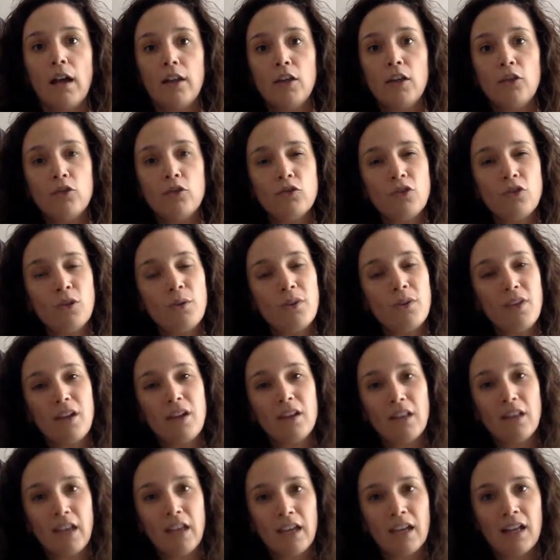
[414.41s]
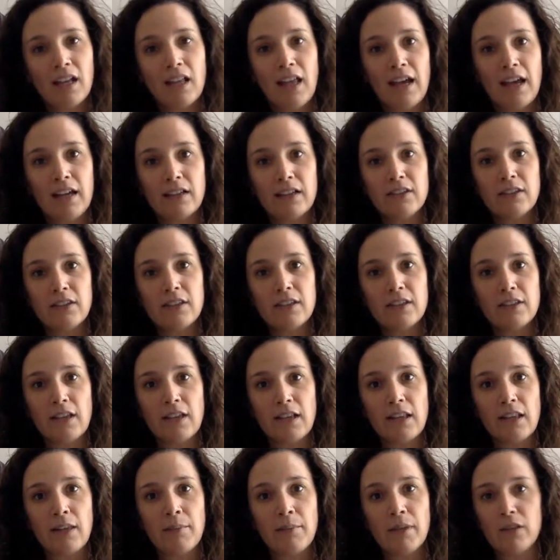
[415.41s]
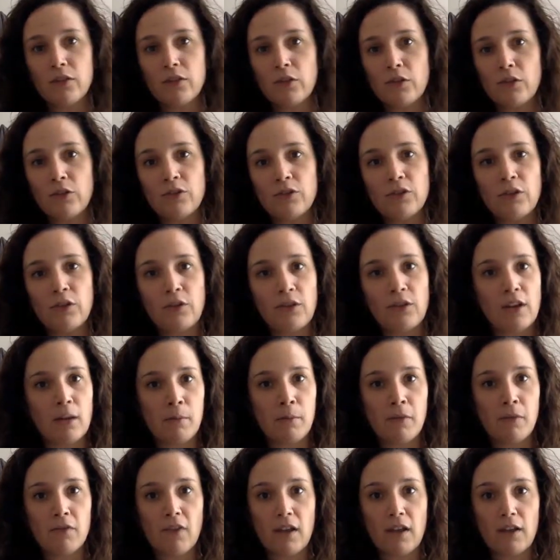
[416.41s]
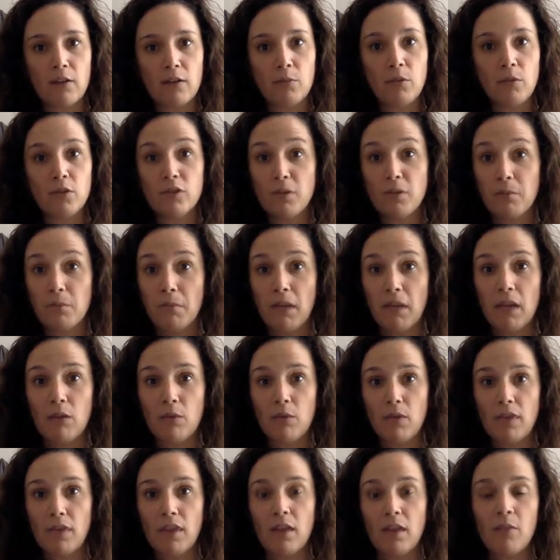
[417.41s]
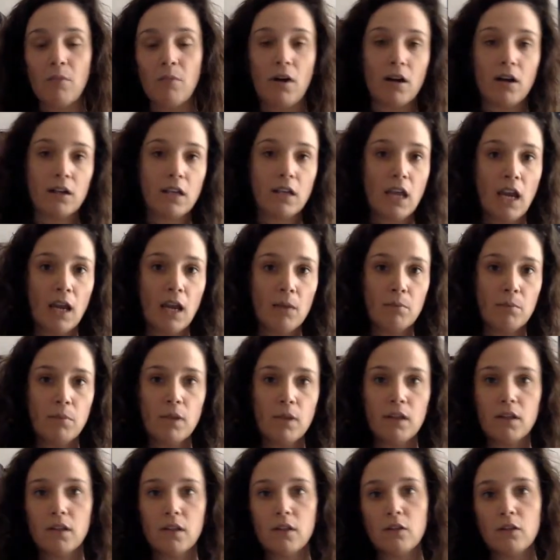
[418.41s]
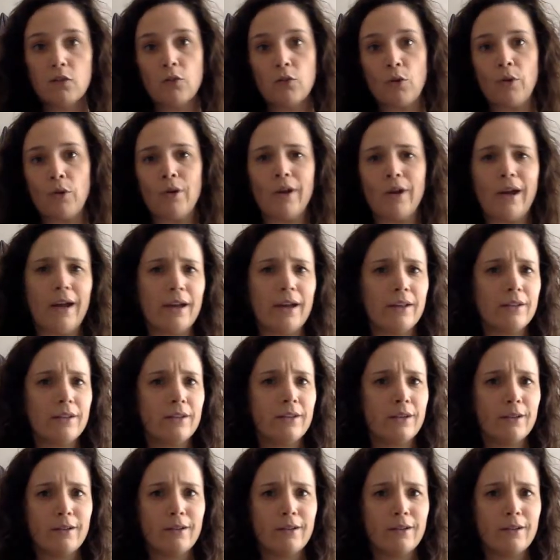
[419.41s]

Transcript: Usually with online classes, I let my students know that I'm available to meet with them on campus or at